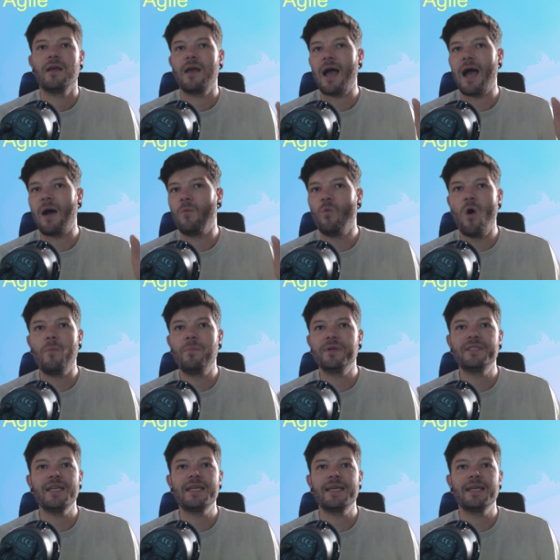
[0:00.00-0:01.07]
at what
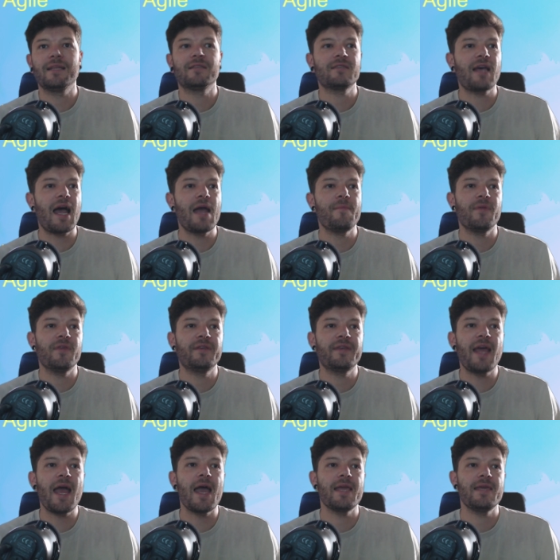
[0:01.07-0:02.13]
particular time of the
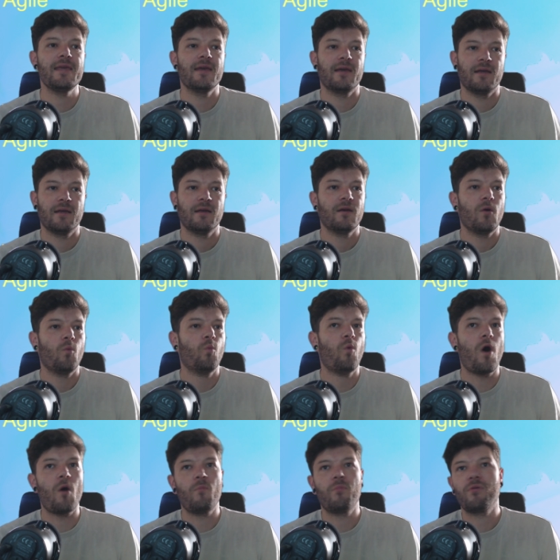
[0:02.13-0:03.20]
day
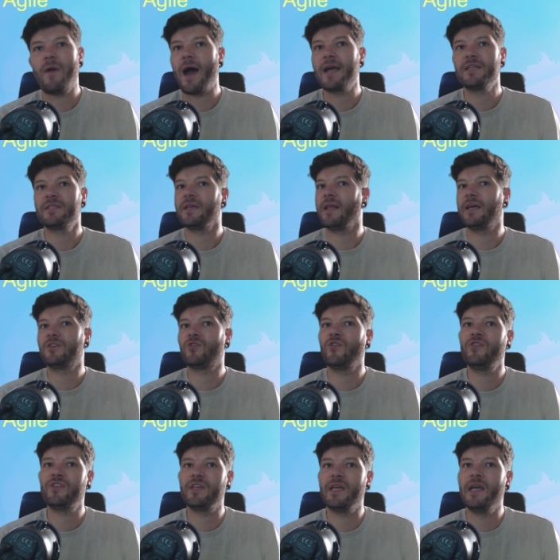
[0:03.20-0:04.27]
what price
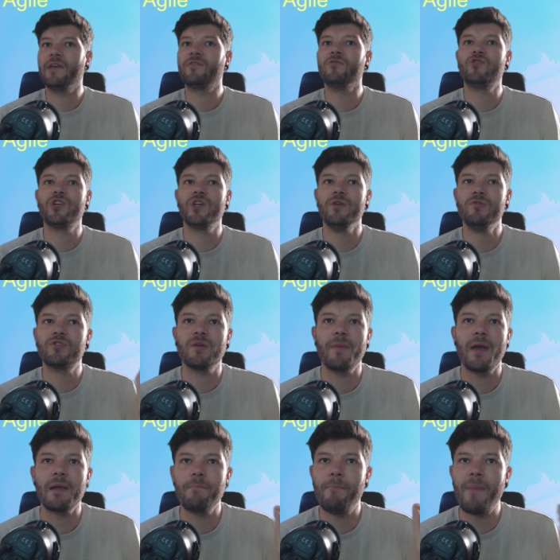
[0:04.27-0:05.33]
electricity is and choose to
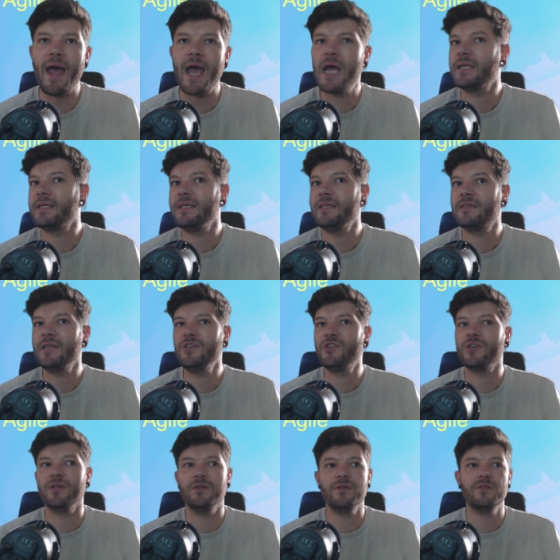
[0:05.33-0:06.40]
make better
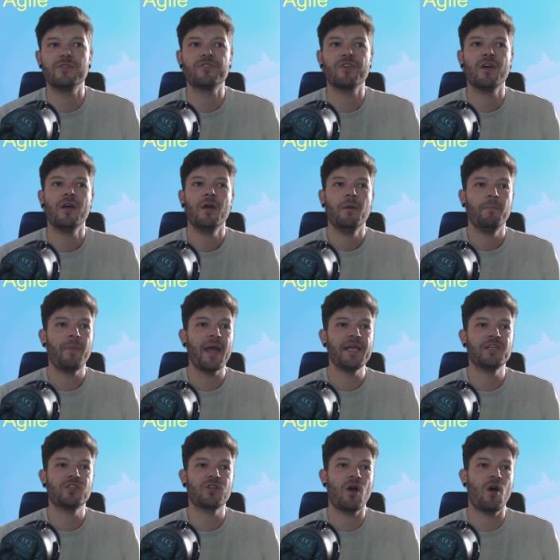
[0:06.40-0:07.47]
decisions
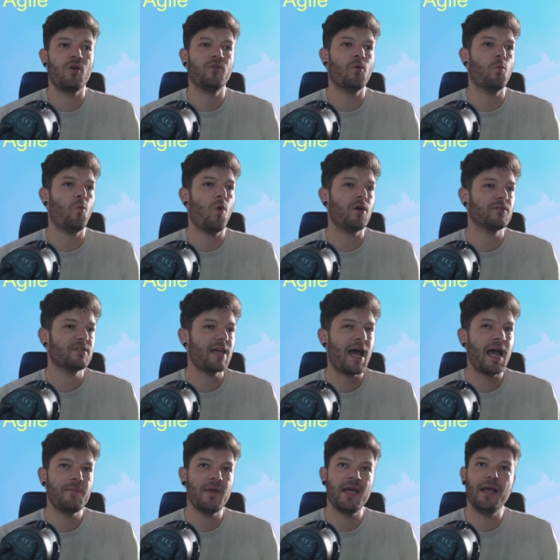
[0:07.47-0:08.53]
based on what
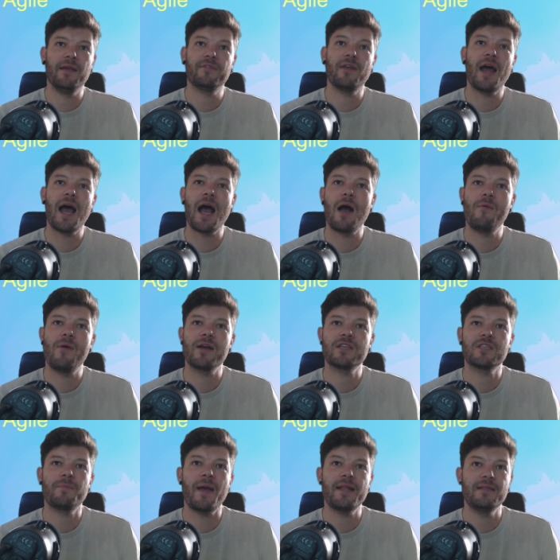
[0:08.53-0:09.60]
time it is and how
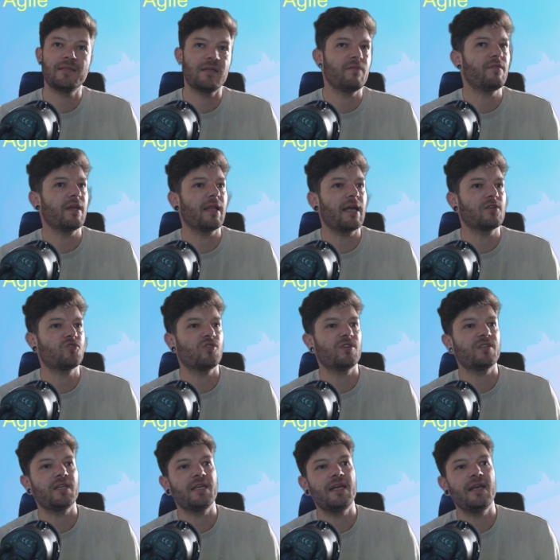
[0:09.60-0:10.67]
expensive the
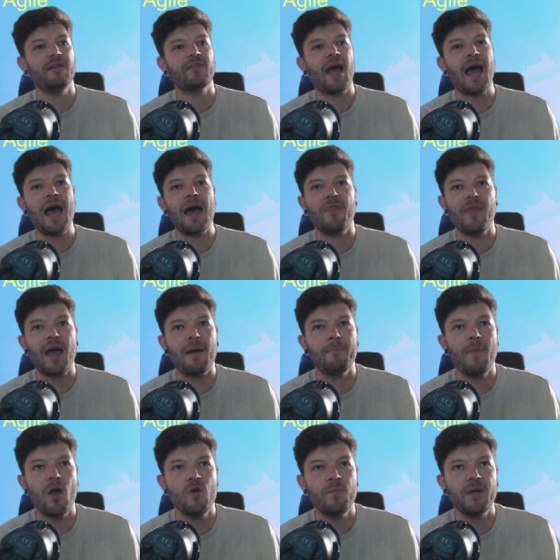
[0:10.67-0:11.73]
electricity is at that
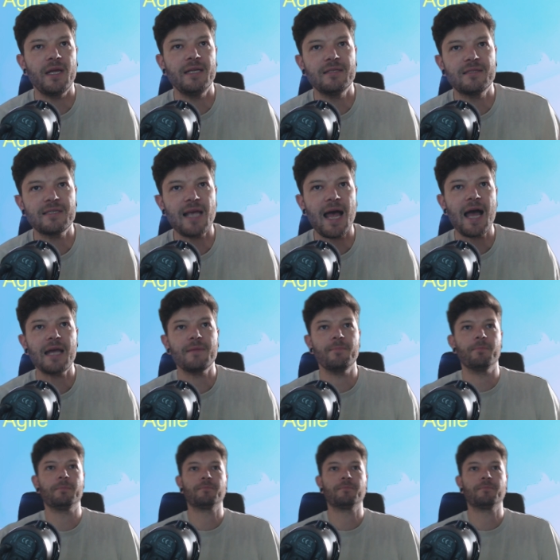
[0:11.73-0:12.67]
moment in time.